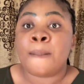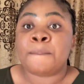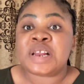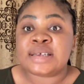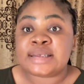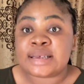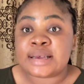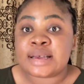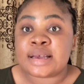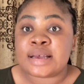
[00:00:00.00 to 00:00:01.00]
Please,
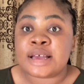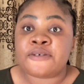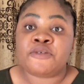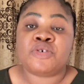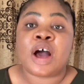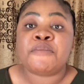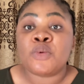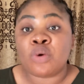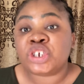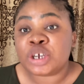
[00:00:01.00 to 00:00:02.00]
if you have
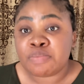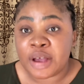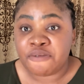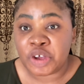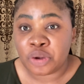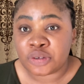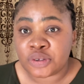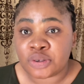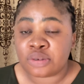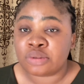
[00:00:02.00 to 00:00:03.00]
been watching my
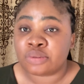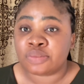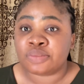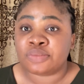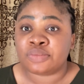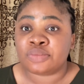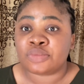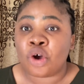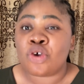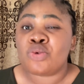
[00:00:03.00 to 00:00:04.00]
videos,
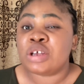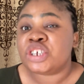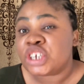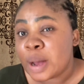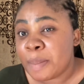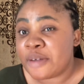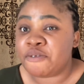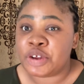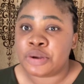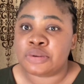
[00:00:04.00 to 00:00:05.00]
always share my
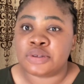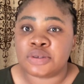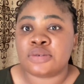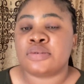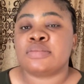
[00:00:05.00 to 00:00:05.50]
videos.